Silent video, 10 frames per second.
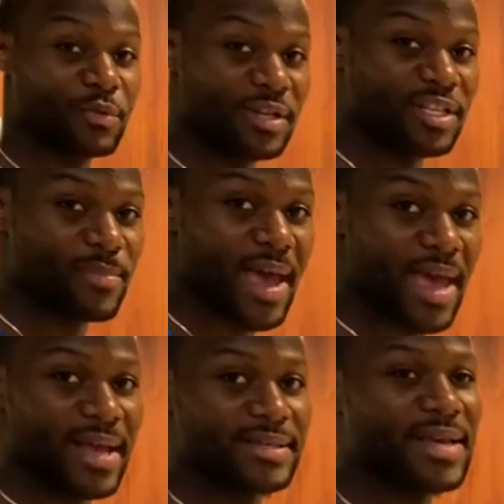one of these
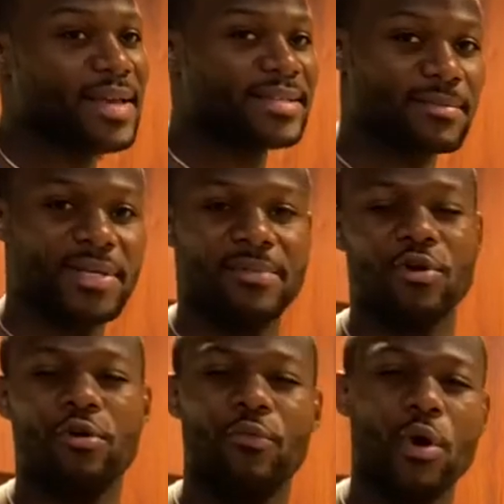bags, and sometimes I
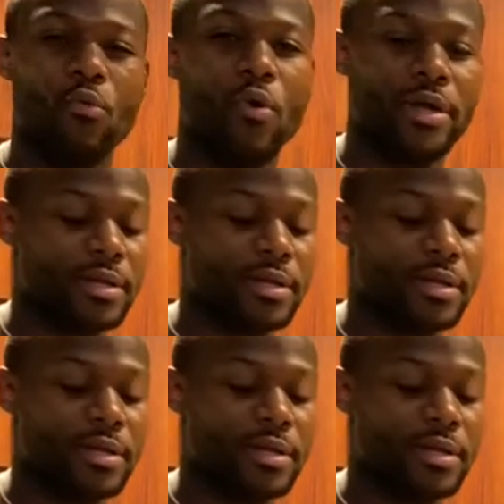only want one.